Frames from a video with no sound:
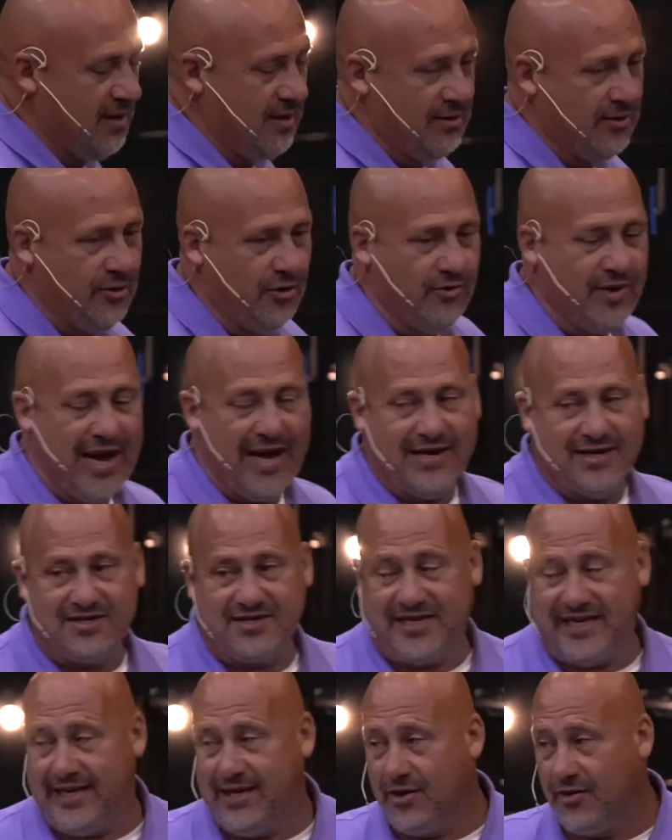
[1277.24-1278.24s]
You got to
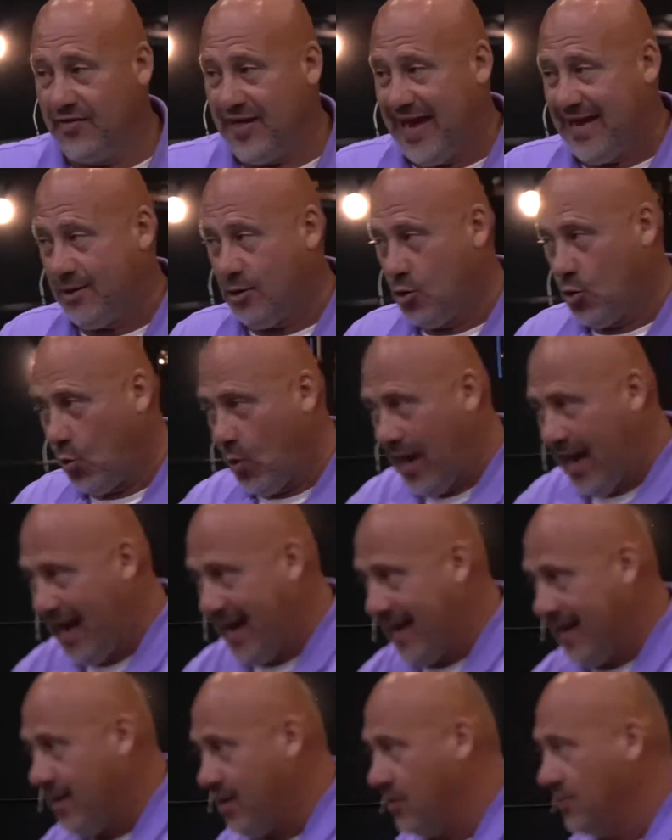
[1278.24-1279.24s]
till that
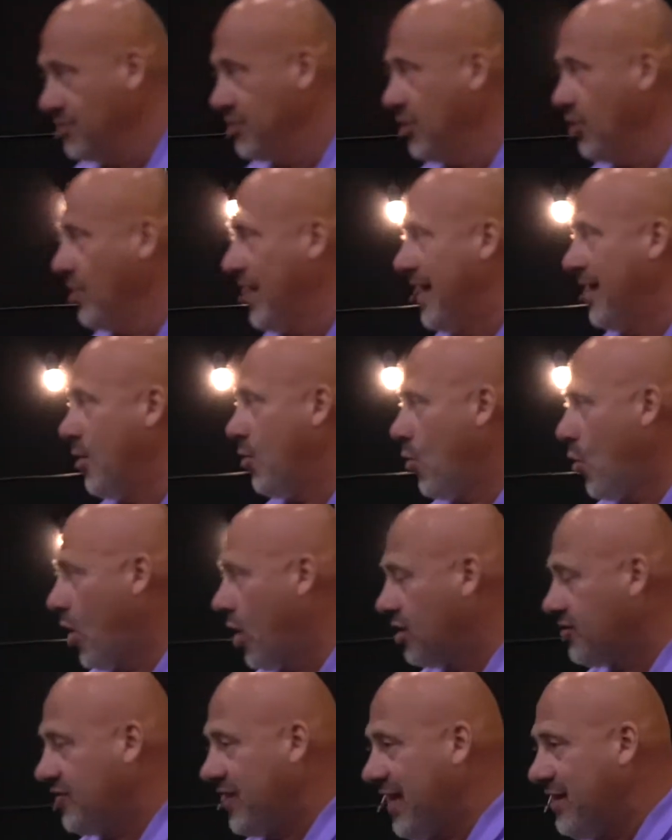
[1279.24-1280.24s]
ground. You got to
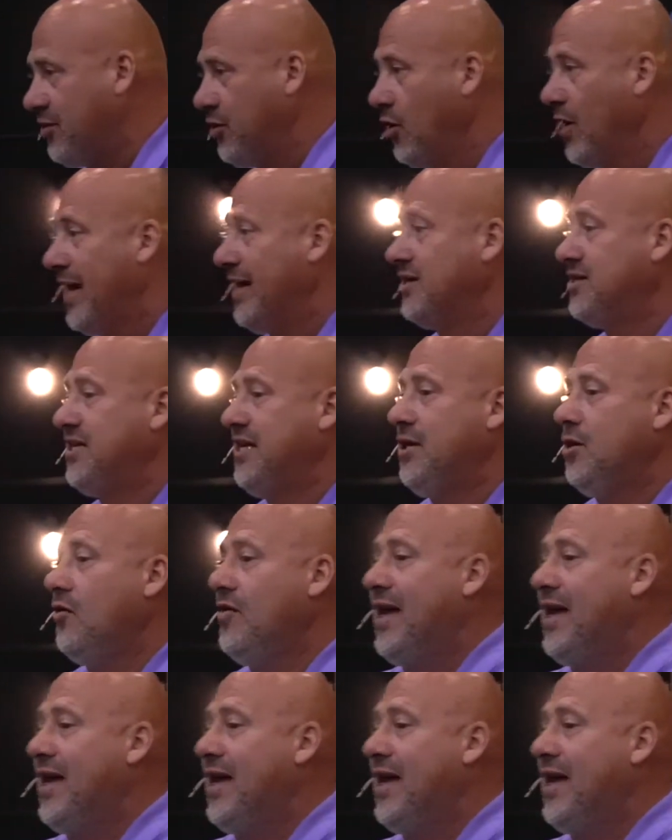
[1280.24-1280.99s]
work that. You got to till